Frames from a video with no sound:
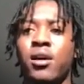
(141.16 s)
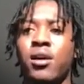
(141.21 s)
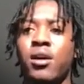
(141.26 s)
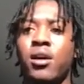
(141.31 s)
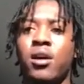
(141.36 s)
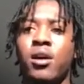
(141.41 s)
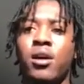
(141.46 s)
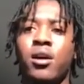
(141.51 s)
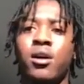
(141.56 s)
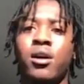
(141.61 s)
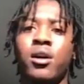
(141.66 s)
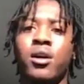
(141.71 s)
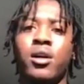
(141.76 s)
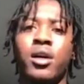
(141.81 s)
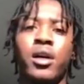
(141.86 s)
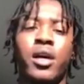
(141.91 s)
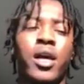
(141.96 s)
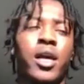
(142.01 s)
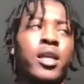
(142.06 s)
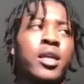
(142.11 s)
uh,
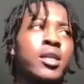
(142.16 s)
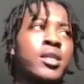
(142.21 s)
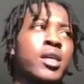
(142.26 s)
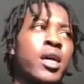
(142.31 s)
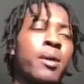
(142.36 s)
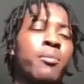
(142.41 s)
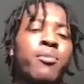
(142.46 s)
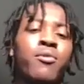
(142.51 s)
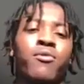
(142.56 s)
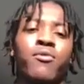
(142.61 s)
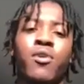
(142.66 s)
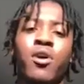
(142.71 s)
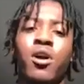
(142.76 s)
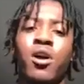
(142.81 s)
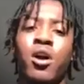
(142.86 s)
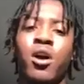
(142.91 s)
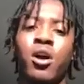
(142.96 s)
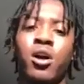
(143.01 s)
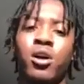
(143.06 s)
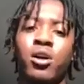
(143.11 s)
any type of
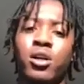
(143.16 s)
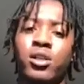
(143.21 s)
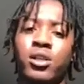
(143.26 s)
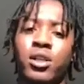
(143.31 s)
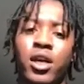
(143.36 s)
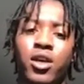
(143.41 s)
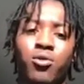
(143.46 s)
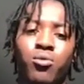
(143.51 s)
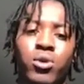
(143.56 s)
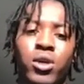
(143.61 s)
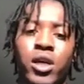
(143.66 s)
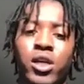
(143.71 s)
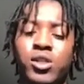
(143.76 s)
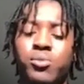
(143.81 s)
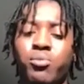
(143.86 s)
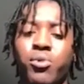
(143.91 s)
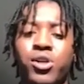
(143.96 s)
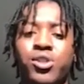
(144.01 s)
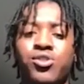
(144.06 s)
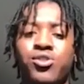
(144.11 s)
art that you want to
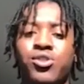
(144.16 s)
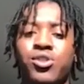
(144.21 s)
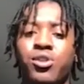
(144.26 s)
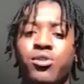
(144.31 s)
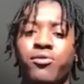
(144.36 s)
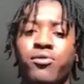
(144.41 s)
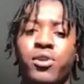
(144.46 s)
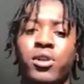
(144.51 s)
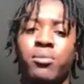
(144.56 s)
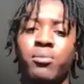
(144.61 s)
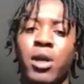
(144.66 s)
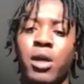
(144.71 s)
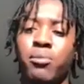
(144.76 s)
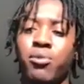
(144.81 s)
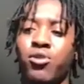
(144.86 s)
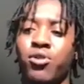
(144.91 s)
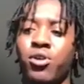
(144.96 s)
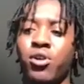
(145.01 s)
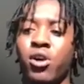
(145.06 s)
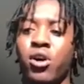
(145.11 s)
express yourself in. Maybe
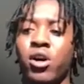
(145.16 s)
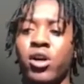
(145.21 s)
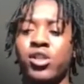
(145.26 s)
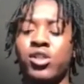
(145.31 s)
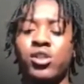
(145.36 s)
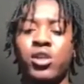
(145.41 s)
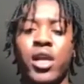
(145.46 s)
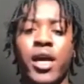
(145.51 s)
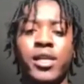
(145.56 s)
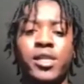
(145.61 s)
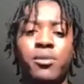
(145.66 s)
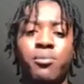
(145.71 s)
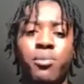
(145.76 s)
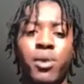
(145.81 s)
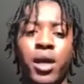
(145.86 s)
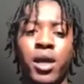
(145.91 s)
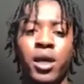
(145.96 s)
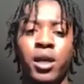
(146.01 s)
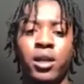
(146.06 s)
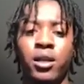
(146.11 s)
you're an artist, you like to
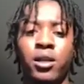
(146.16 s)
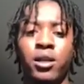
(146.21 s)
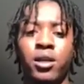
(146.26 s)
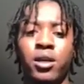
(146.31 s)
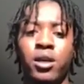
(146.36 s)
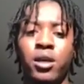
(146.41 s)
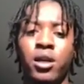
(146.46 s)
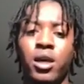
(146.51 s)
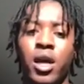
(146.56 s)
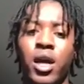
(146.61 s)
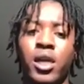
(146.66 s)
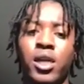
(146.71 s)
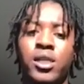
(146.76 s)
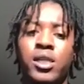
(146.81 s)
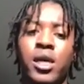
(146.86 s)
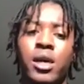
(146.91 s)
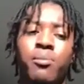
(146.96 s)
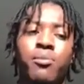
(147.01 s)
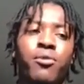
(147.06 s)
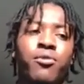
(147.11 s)
paint, any
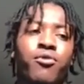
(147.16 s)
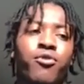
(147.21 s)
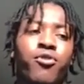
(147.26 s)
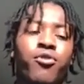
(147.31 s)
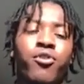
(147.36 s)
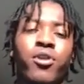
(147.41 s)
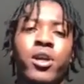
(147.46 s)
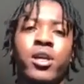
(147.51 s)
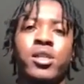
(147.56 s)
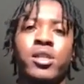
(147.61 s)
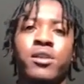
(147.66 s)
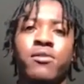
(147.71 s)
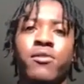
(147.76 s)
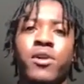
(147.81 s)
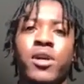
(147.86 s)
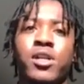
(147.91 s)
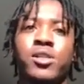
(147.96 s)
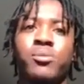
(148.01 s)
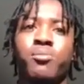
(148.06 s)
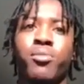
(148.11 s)
type of creative
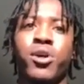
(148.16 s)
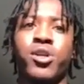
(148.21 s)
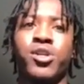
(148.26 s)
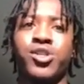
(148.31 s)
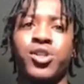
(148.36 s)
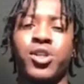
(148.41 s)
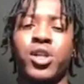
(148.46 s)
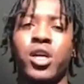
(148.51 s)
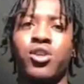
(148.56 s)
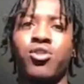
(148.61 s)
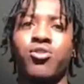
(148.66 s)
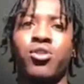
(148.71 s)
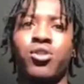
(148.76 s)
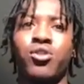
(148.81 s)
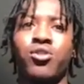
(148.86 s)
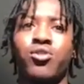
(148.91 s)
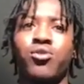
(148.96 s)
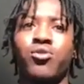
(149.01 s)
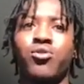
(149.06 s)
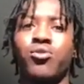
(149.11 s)
expression that you can
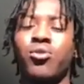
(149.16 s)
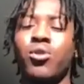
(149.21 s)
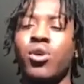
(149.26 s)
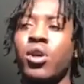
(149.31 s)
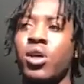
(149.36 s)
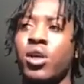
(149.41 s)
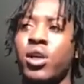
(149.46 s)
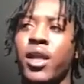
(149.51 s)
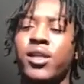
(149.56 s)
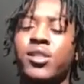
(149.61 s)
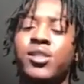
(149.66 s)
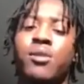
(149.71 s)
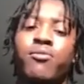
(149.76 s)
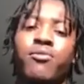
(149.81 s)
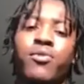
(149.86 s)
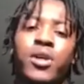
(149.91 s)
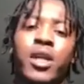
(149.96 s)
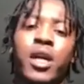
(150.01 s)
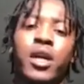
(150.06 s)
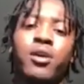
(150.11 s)
do, that's
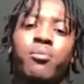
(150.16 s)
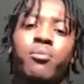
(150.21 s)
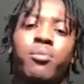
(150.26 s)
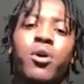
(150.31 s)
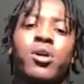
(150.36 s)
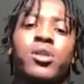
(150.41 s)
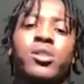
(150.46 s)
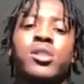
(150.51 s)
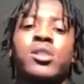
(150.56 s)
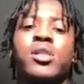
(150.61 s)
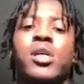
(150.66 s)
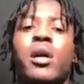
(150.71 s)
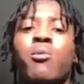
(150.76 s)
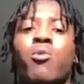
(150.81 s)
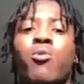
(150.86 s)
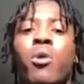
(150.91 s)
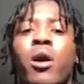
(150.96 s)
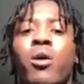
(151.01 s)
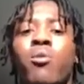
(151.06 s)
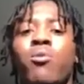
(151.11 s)
something that can pass the time
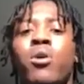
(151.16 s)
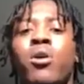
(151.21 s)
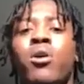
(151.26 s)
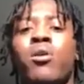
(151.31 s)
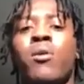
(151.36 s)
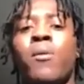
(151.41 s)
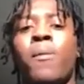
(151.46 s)
quite well.